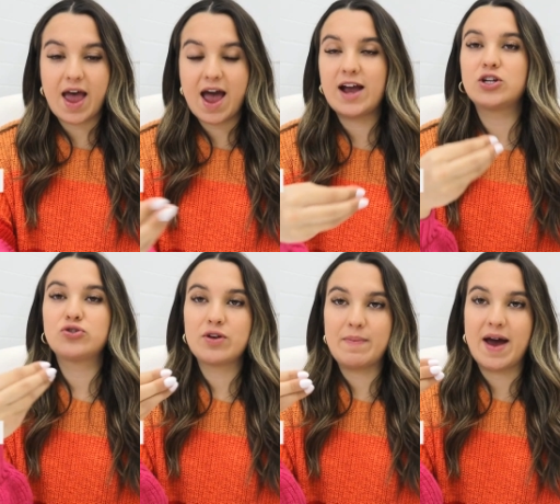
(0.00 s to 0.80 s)

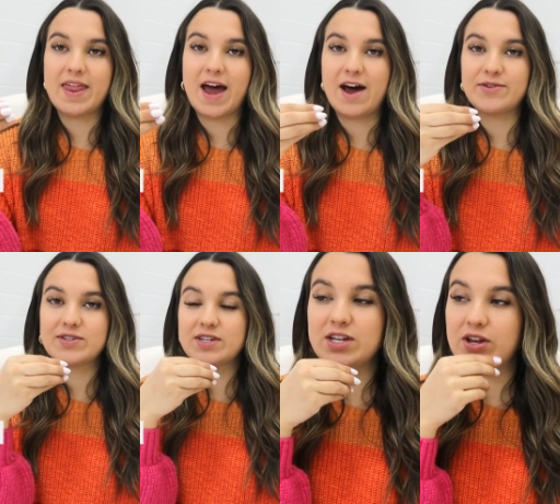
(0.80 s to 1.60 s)
actually buy the
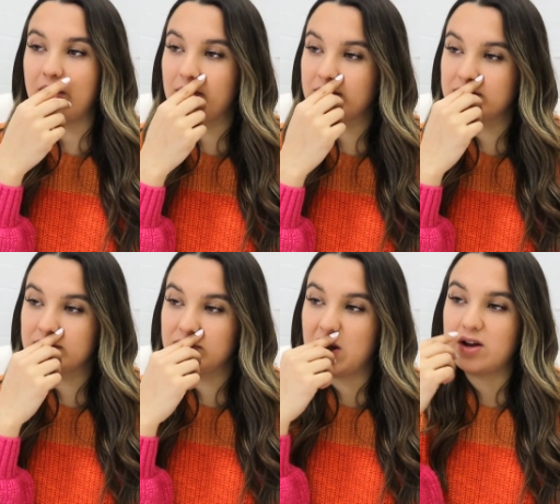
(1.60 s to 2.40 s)
house, you know,
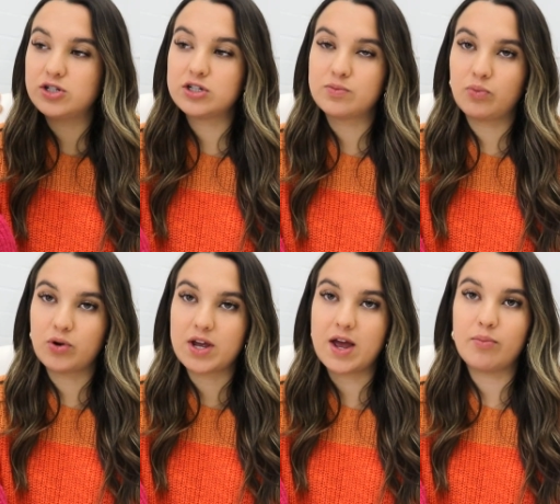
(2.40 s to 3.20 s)
not just
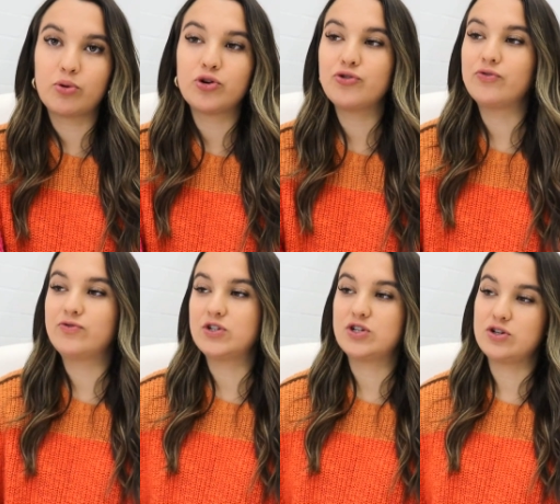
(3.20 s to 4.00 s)

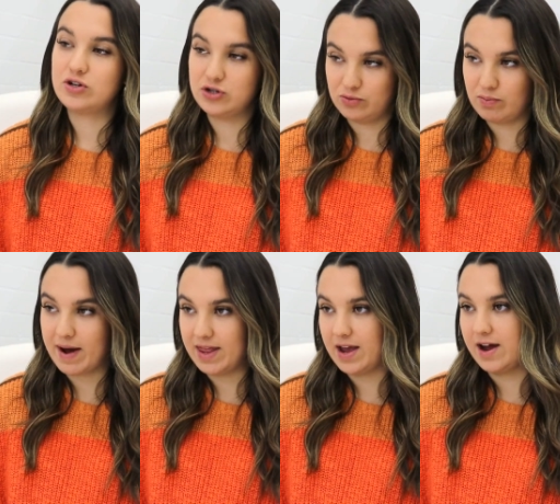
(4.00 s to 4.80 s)
pre-approved to
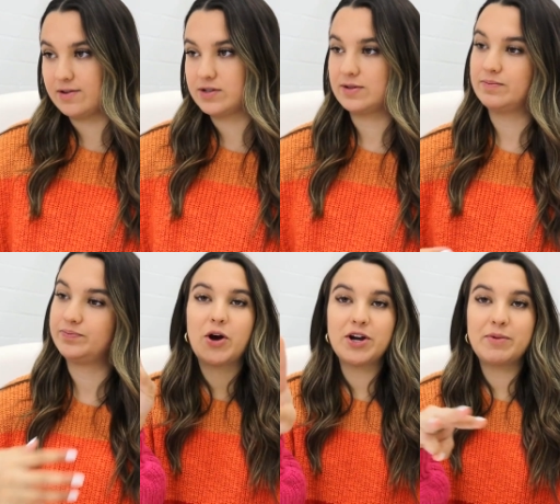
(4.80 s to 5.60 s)
buy the house.
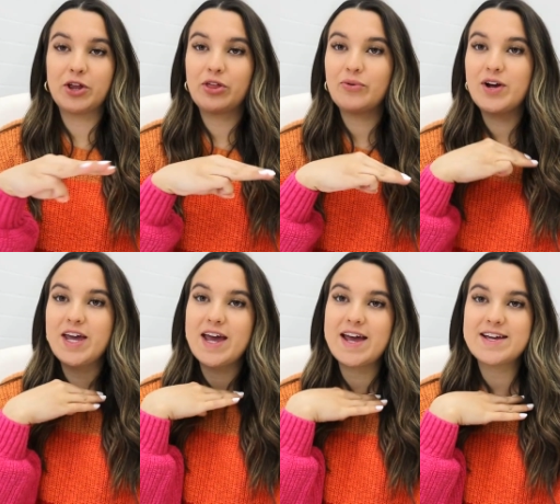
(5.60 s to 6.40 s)
Part number
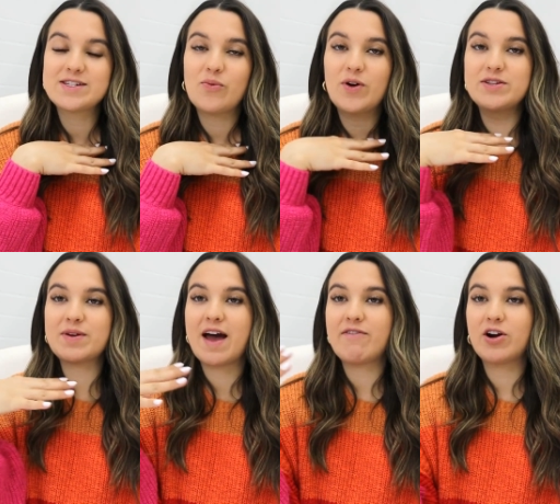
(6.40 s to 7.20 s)
three is once
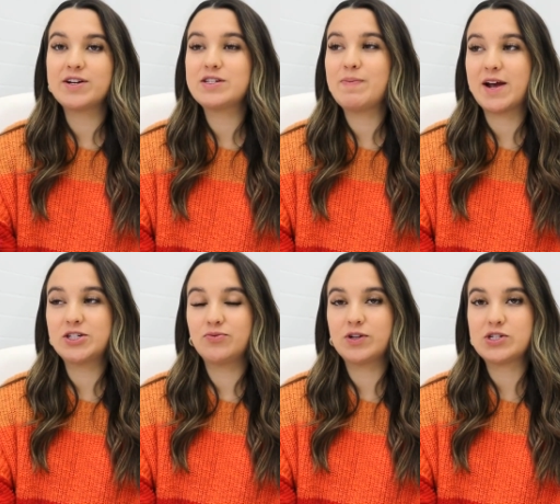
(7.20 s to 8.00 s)
we have our
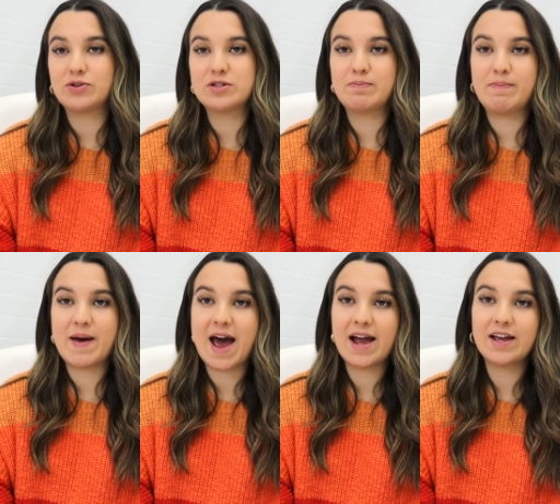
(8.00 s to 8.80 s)
inspection results
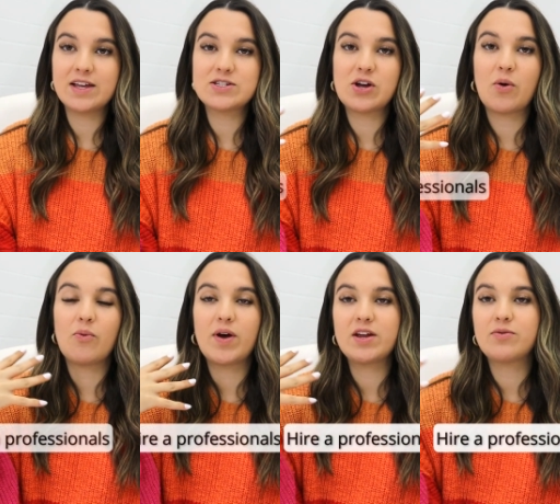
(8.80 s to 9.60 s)
back, so
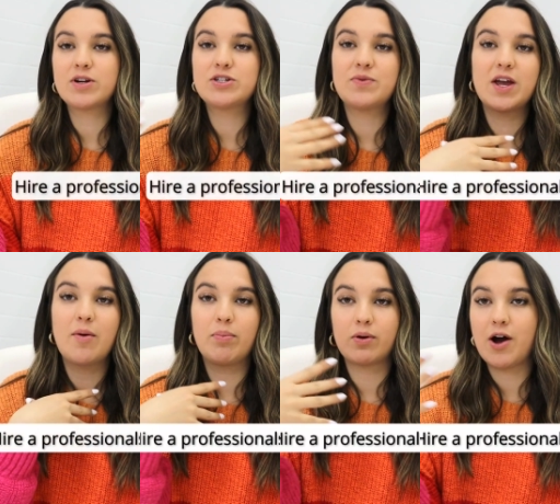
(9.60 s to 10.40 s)
whether we're doing
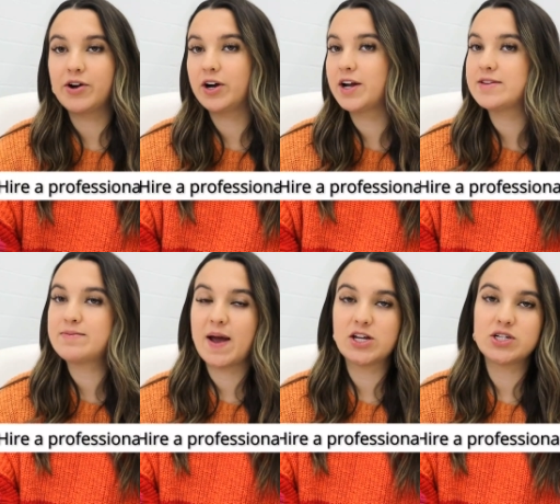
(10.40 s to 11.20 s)
a broader
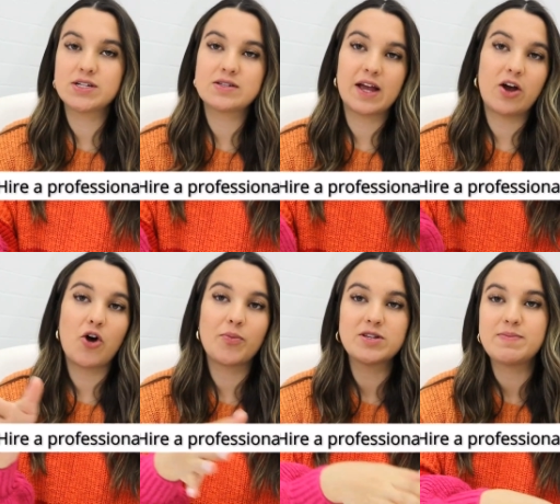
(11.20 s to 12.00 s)
inspections like
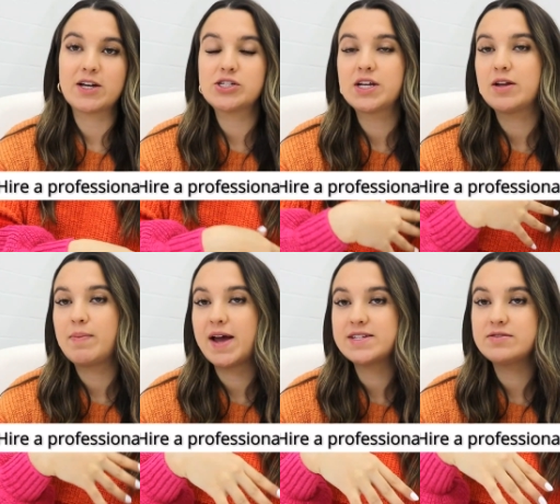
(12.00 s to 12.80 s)
home inspection and
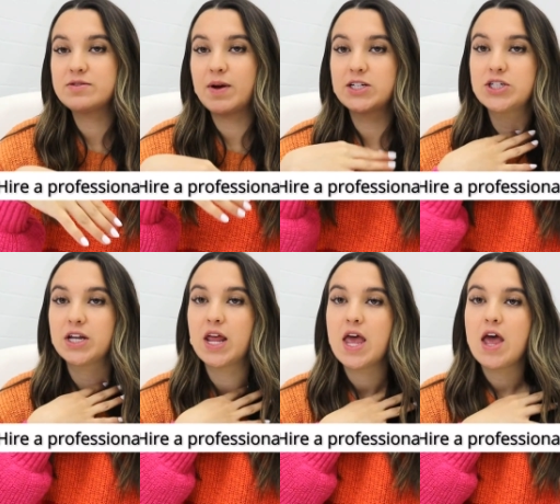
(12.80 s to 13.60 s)
a pest
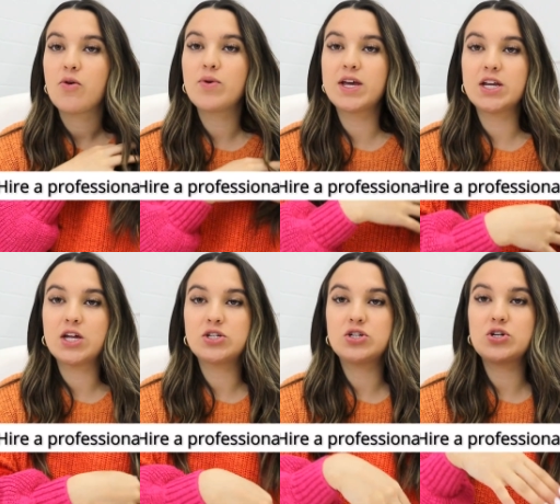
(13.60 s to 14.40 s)
inspection, we
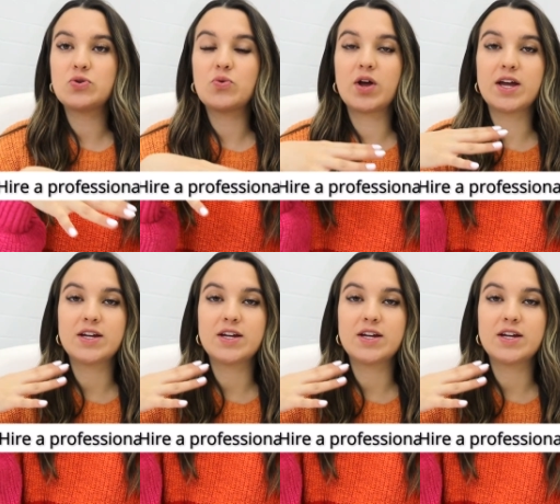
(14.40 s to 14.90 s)
can do,